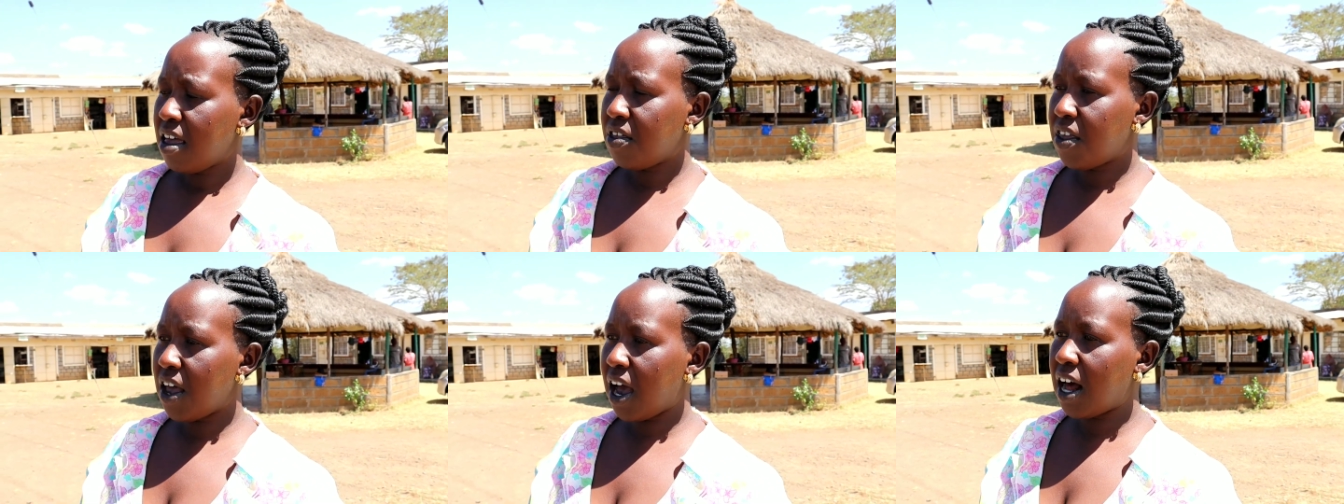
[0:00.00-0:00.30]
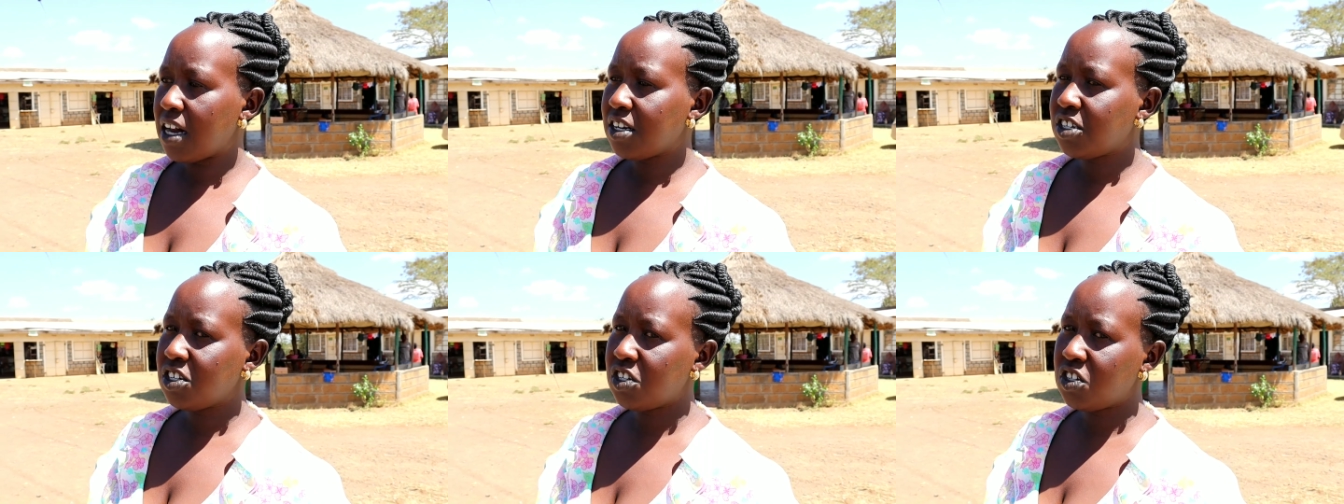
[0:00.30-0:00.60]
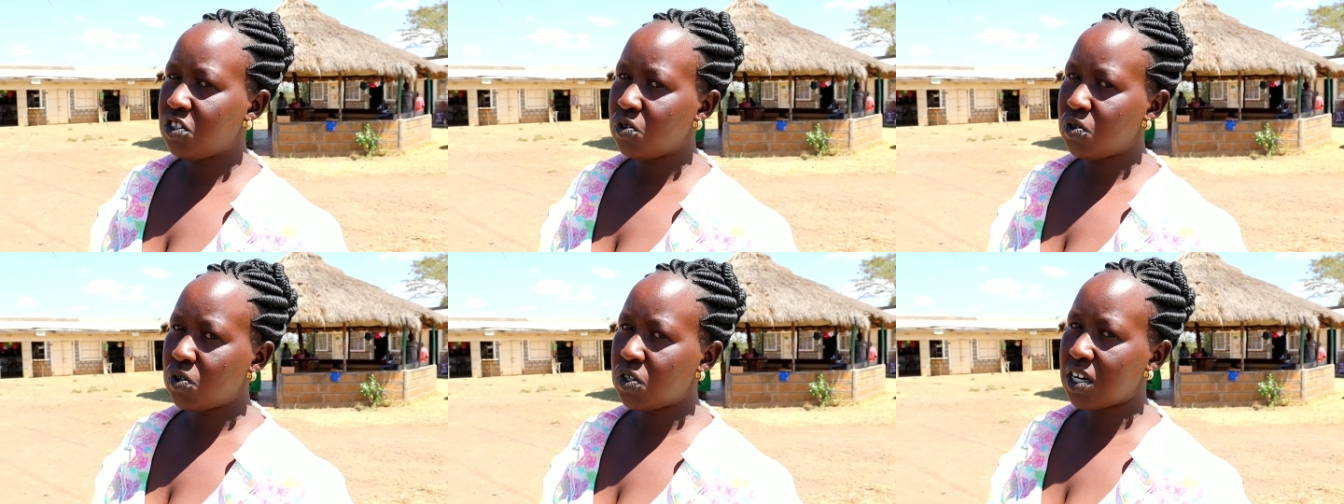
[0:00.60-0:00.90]
the
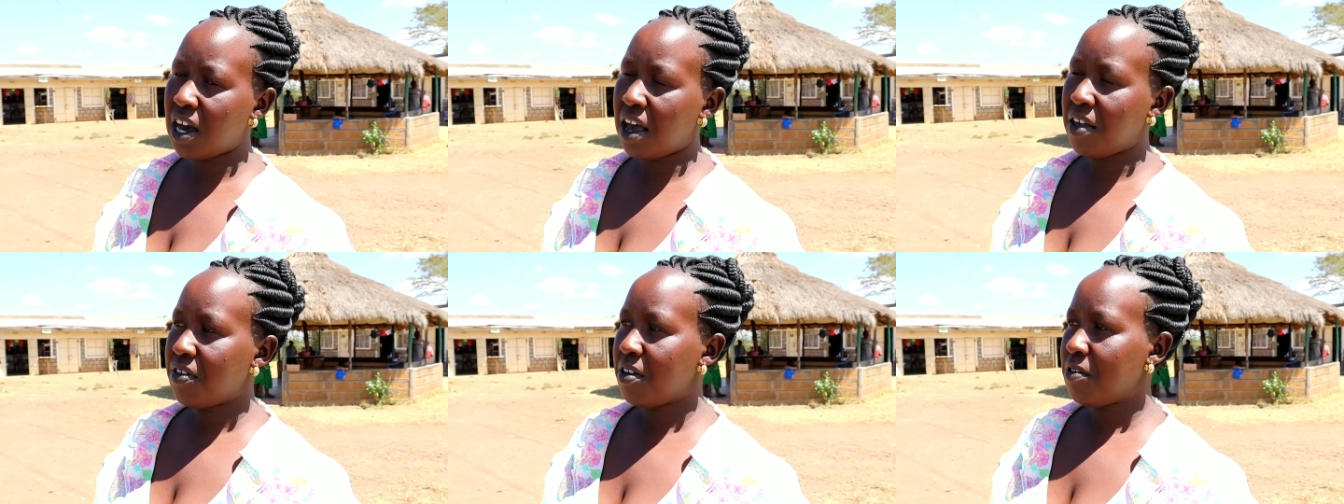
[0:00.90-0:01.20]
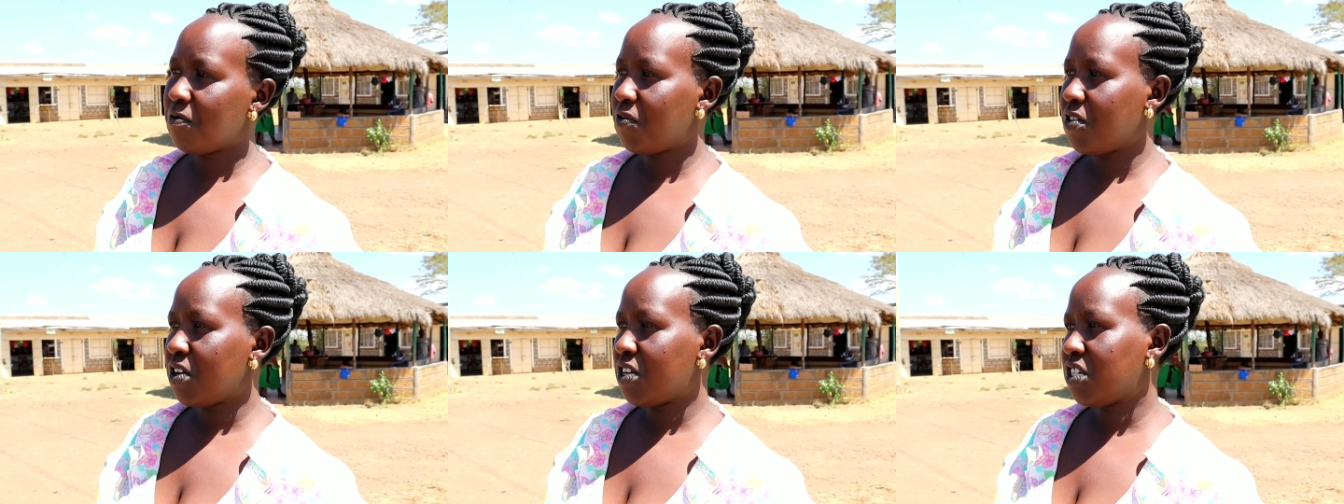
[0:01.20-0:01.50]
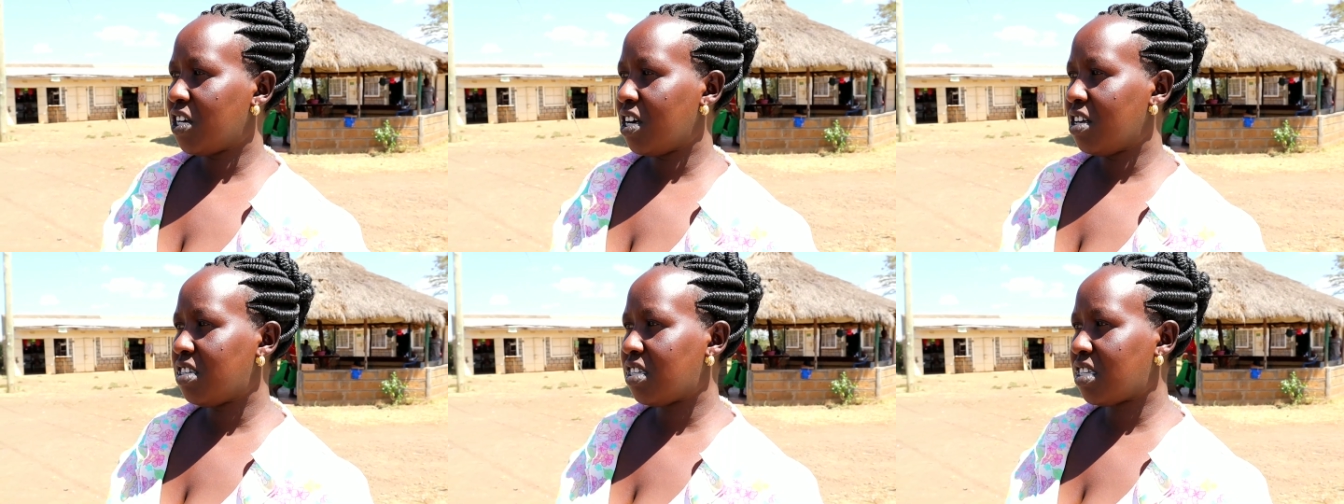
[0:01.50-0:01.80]
altitude and the
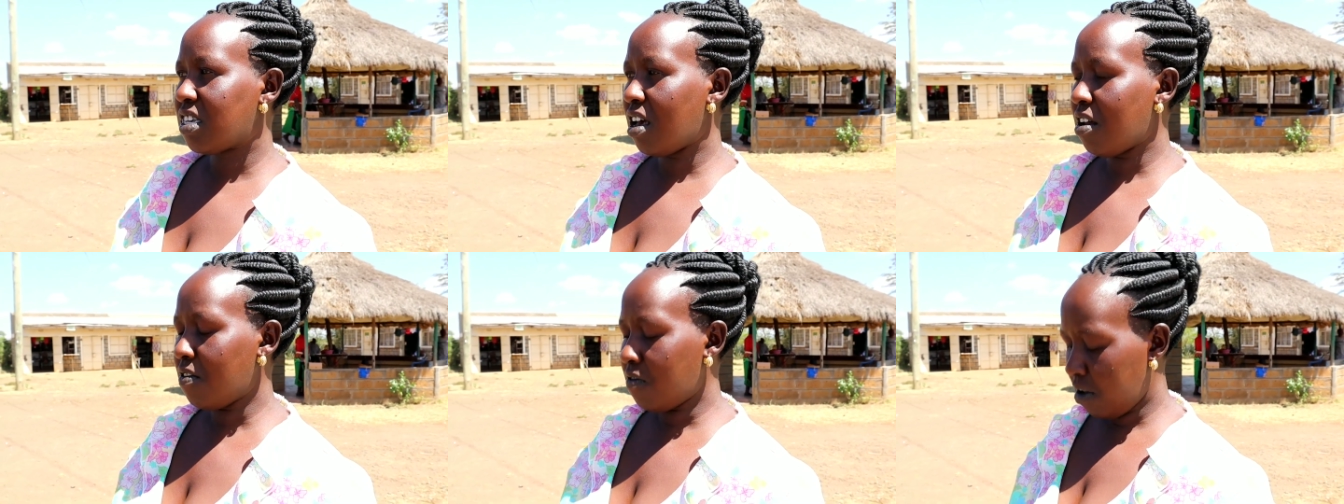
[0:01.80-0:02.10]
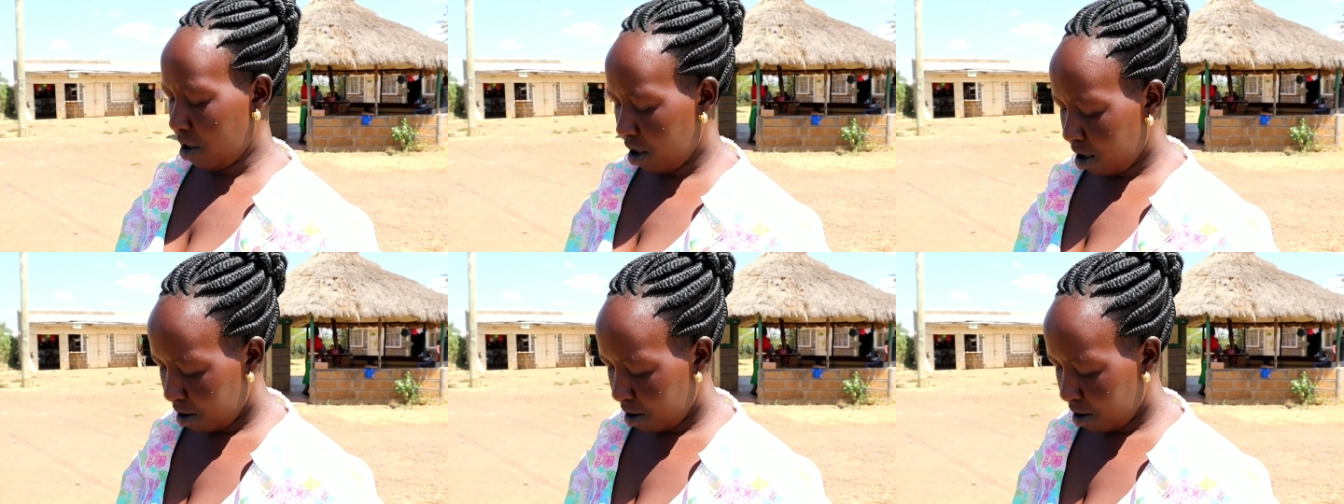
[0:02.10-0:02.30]
feet itself.